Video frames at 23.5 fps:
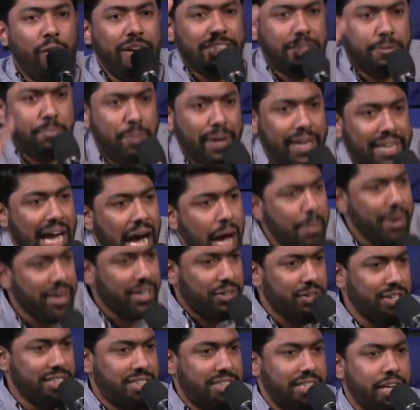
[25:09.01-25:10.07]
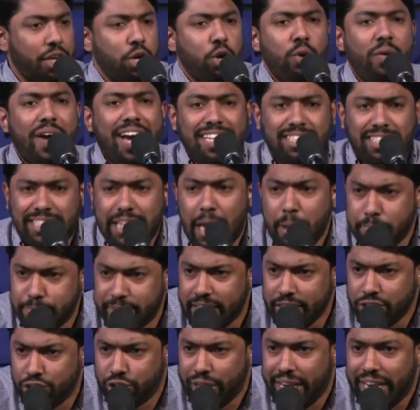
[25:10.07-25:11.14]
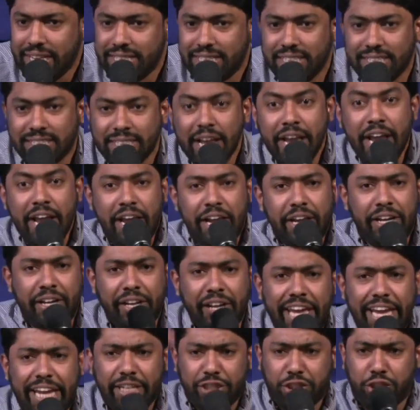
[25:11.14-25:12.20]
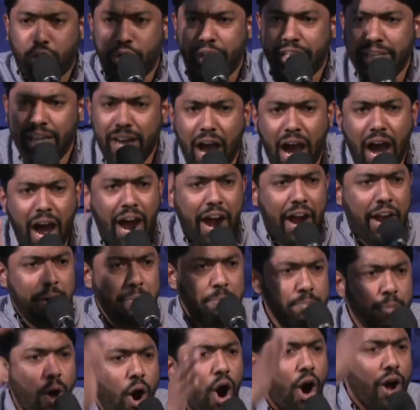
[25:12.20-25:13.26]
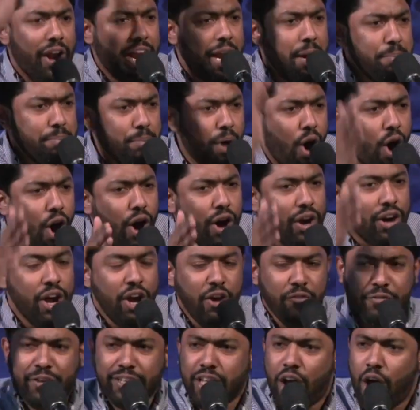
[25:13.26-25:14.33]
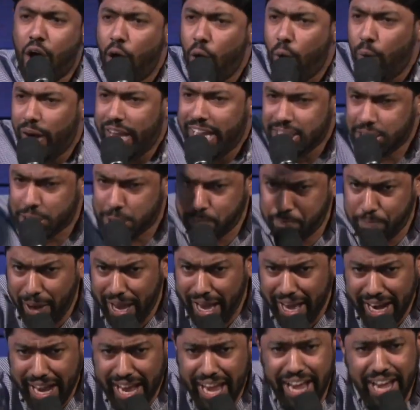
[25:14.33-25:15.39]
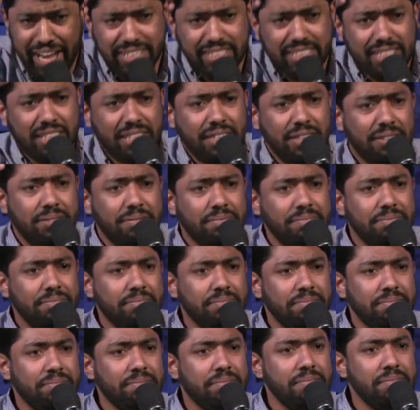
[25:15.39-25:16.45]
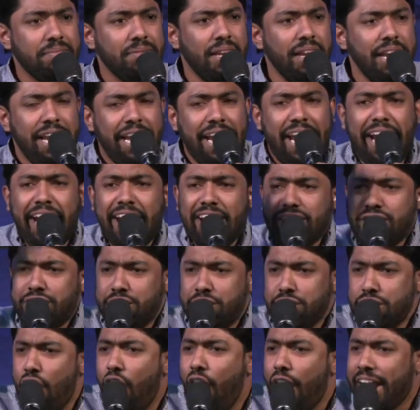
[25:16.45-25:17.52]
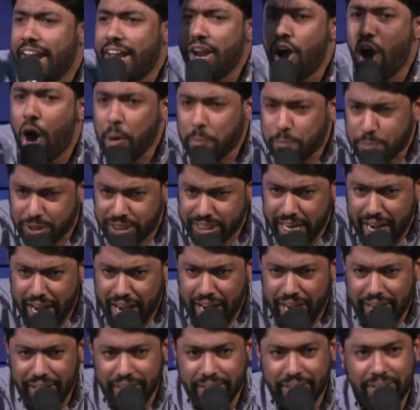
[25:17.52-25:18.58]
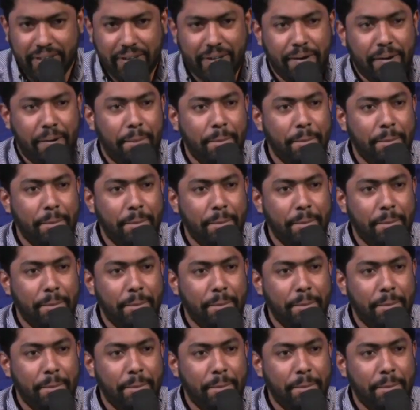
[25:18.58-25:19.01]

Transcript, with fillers: who has become a Christian, who accepted Jesus, need to yearn more and more for the Holy Spirit. It is not an option.